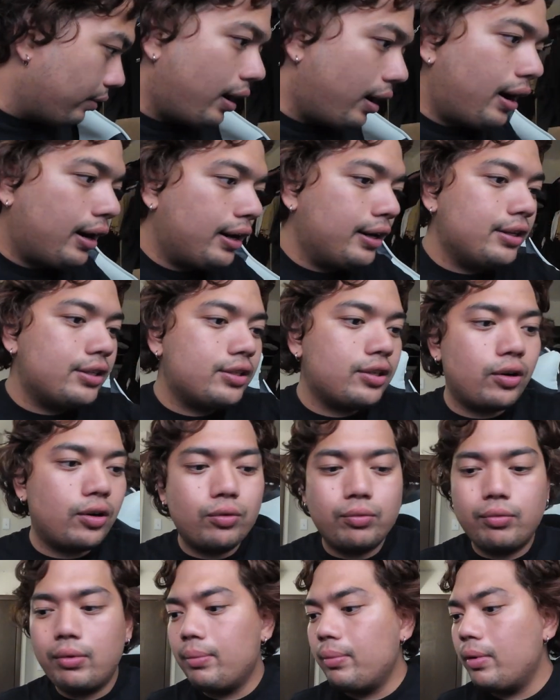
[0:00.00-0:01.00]
Alright, so
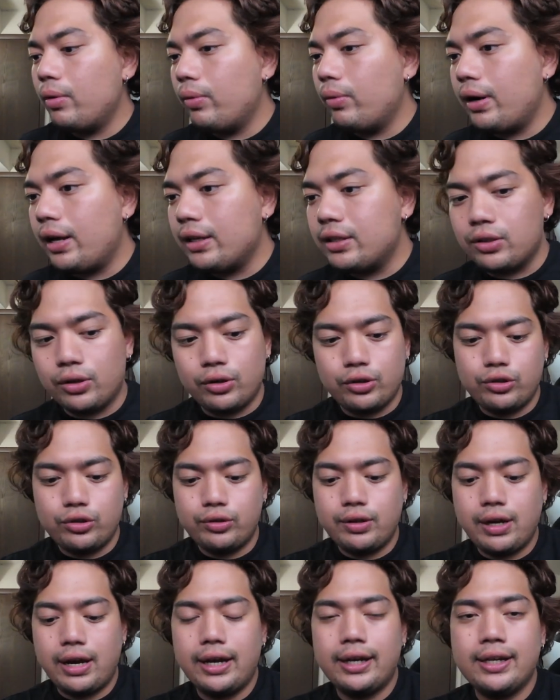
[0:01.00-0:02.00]
remember when I told
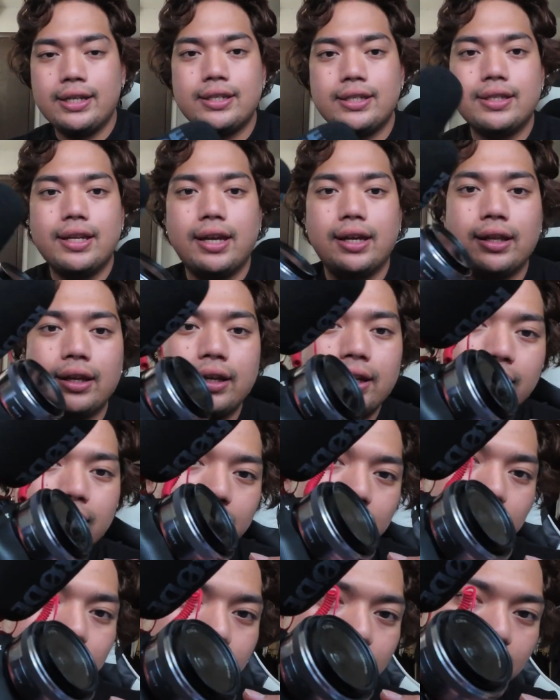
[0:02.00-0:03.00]
you guys that
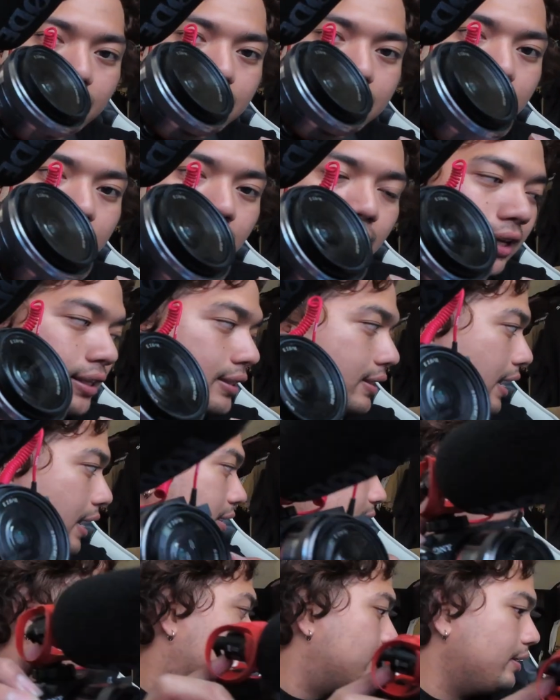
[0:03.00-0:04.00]
this lens
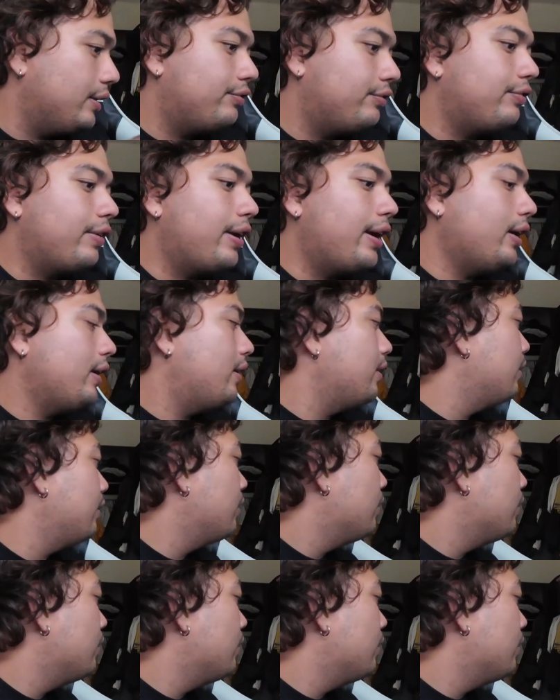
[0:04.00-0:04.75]
has a defect?